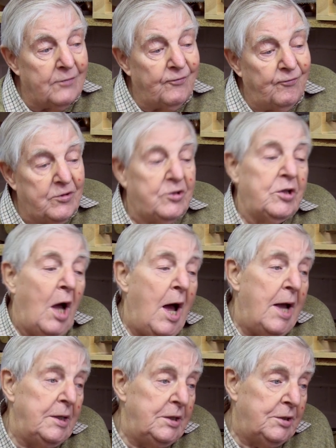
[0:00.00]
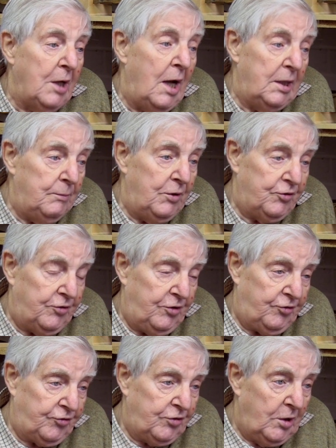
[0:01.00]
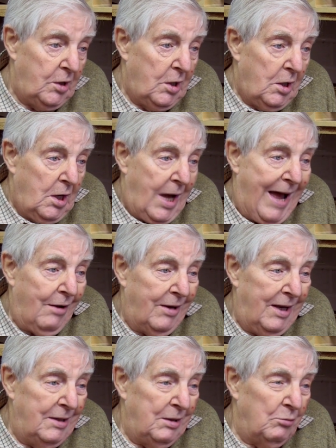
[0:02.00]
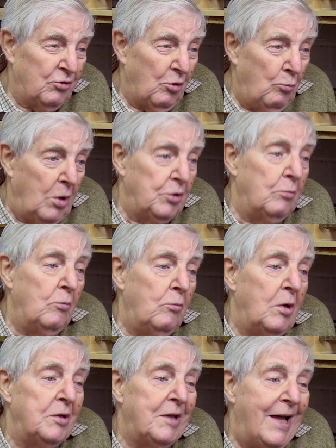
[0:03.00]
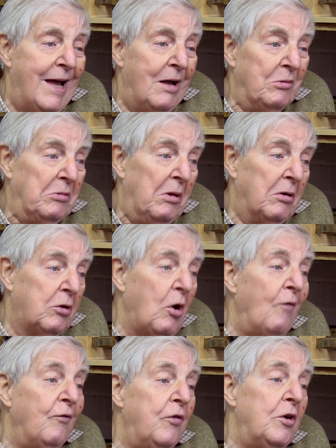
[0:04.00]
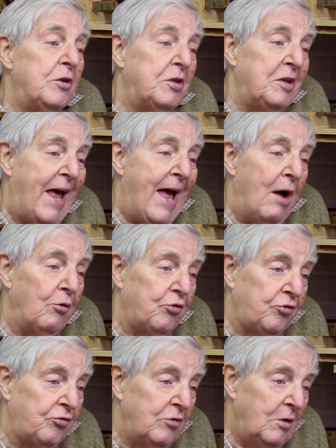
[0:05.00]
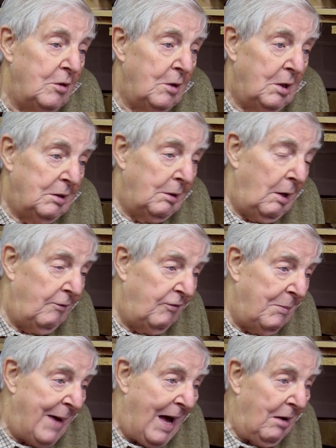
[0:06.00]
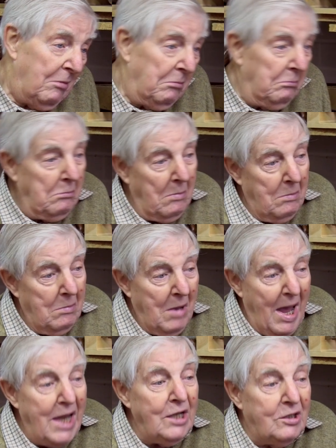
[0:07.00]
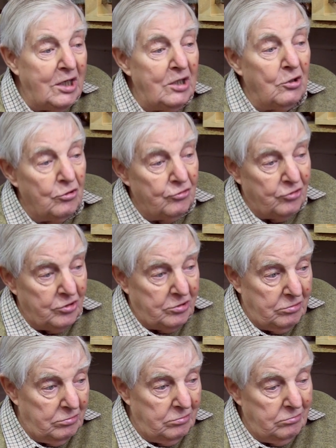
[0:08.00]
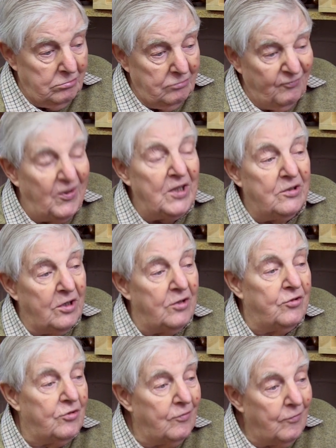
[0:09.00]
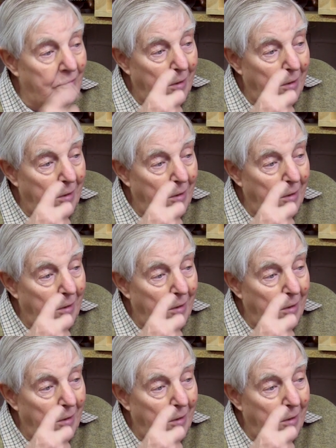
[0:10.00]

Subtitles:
a tiny business, and it was a one up and one down converted house of about 1800 vintage,